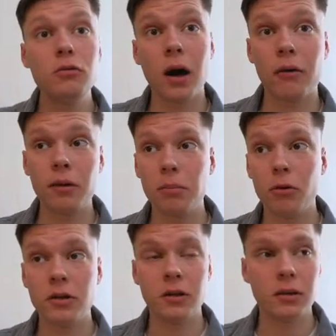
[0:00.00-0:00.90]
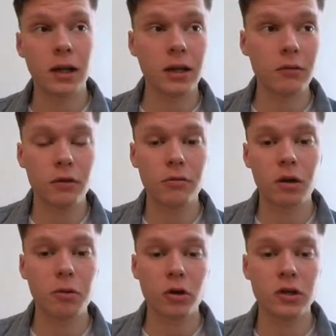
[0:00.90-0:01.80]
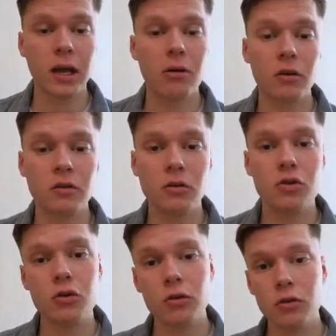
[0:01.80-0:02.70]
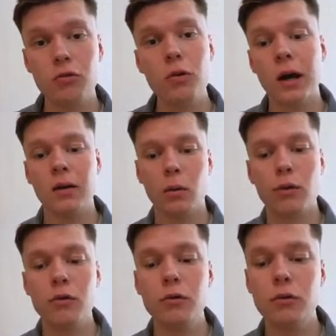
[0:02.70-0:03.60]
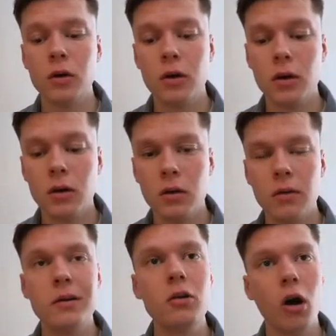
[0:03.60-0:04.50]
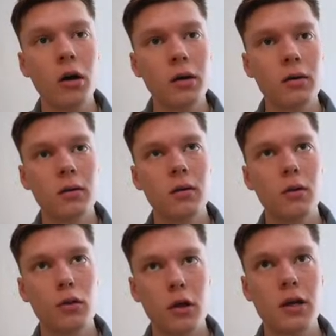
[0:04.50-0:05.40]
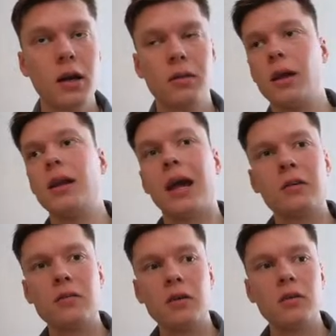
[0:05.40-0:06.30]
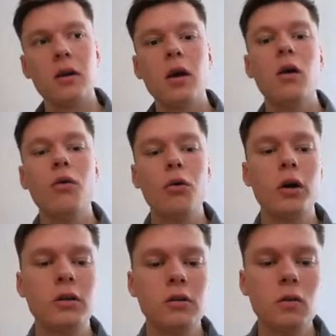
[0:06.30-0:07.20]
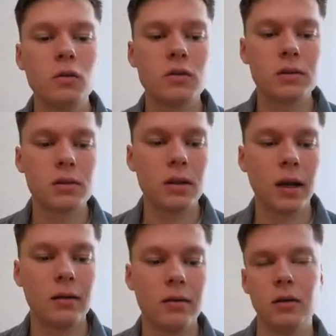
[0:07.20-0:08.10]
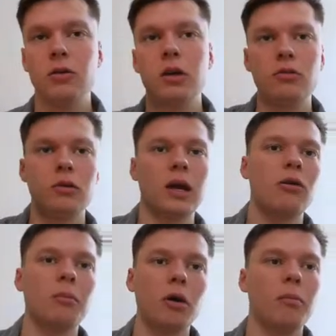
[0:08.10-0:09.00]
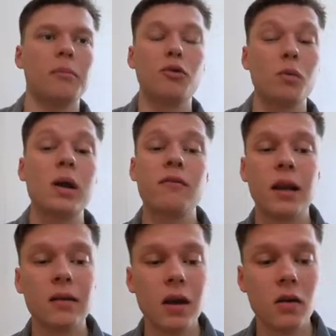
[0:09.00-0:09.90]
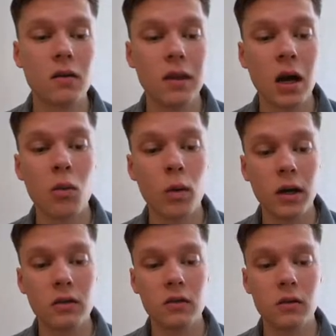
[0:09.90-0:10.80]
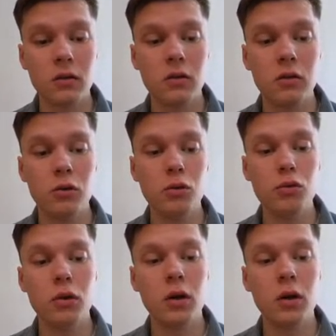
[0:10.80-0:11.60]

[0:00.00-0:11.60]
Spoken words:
are reporting, like if you're reporting errors, you should do that through the log thing and then exit, or use like you can do an error pop-up or whatever. Like there are ways you